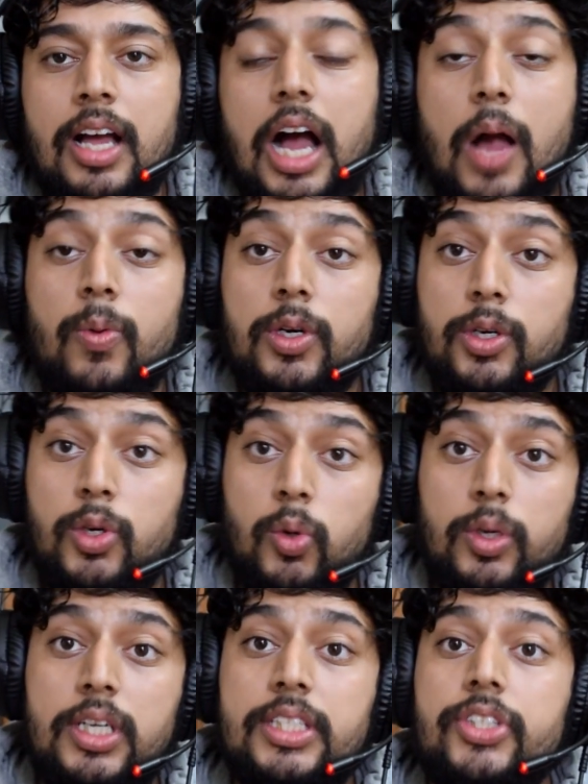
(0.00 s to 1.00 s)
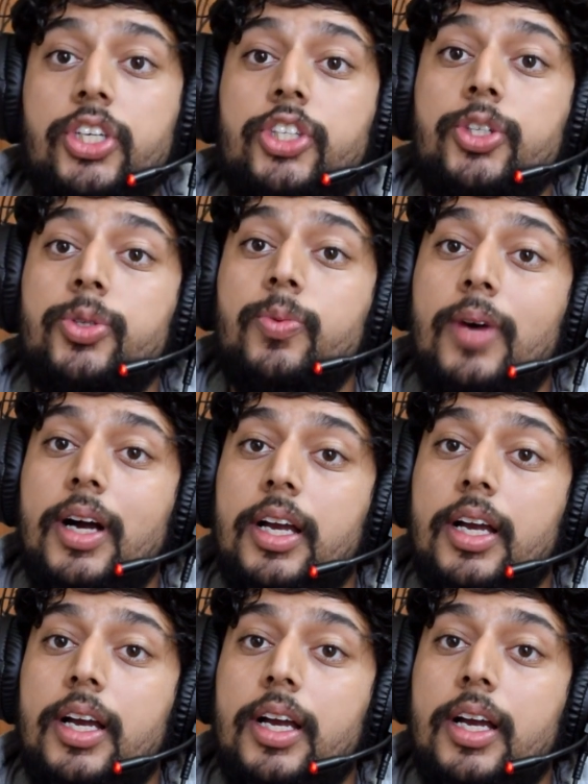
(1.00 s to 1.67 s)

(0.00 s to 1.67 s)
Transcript: I would totally suggest you to buy